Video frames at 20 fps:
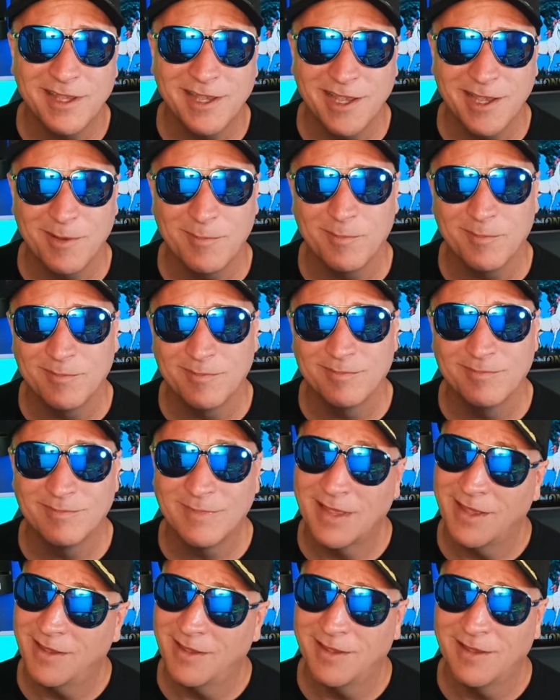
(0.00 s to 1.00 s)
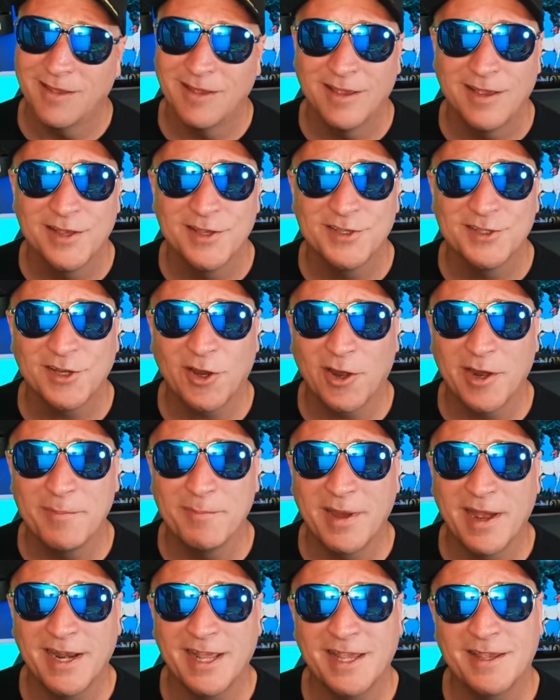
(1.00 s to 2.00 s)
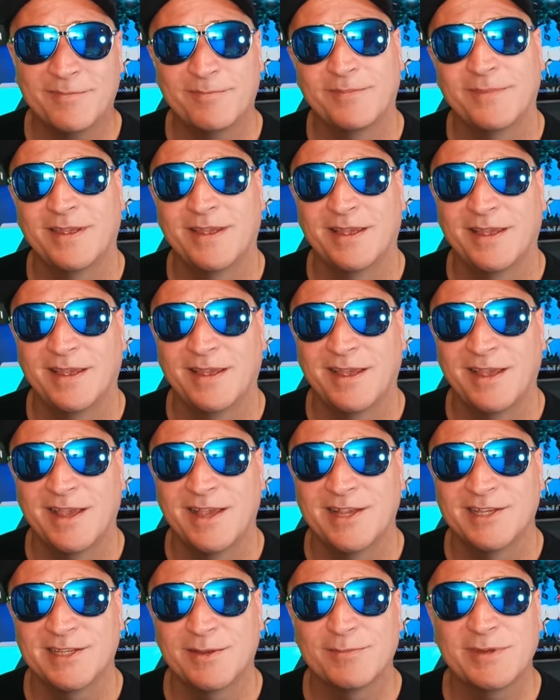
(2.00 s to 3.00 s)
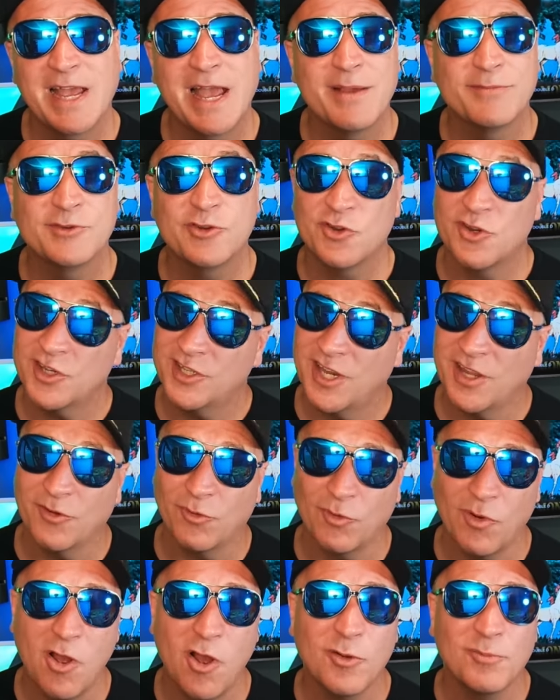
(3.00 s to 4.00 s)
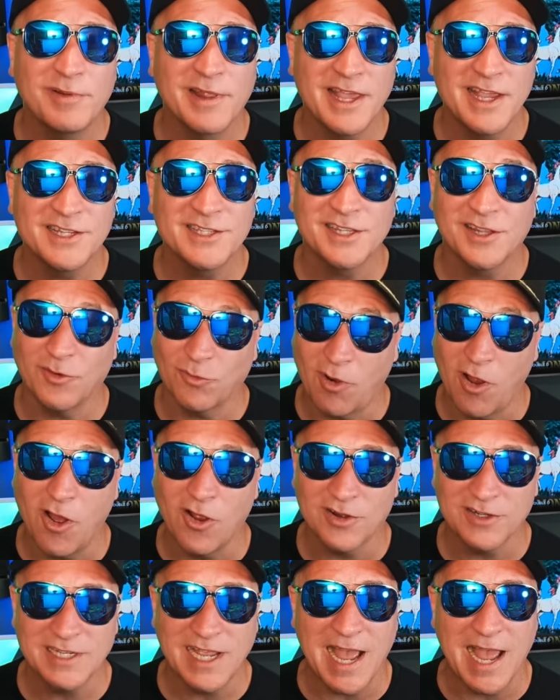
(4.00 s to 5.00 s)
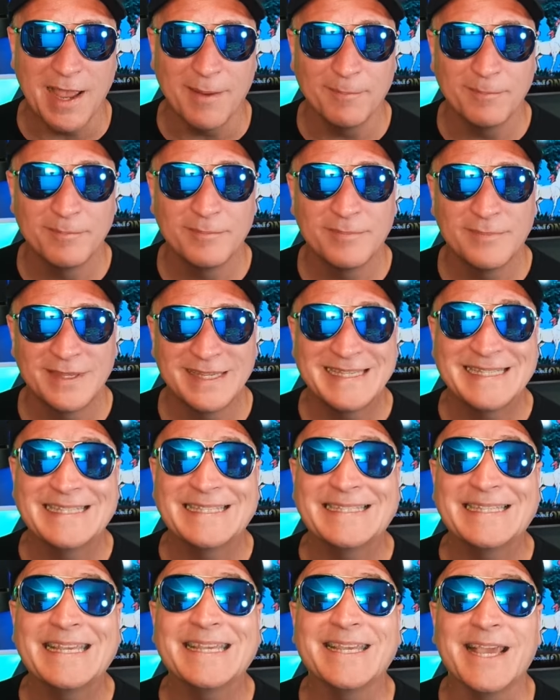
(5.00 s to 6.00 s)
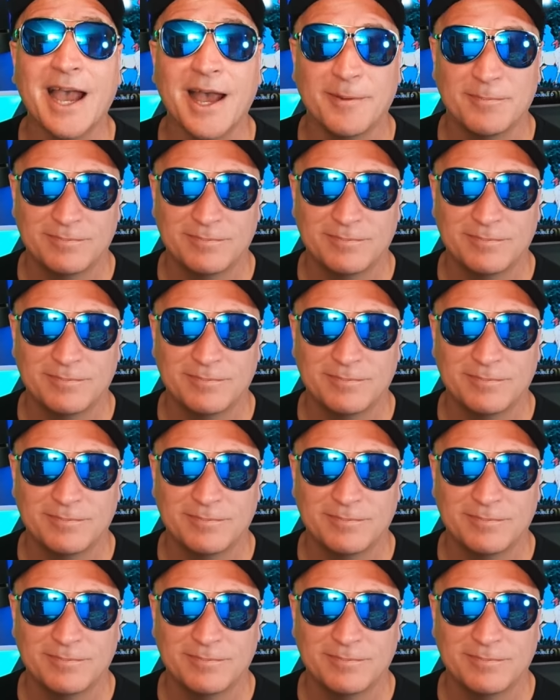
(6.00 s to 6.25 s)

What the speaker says: him. Sorry, buddy. Sometimes you're just in the wrong place at the wrong time. See ya.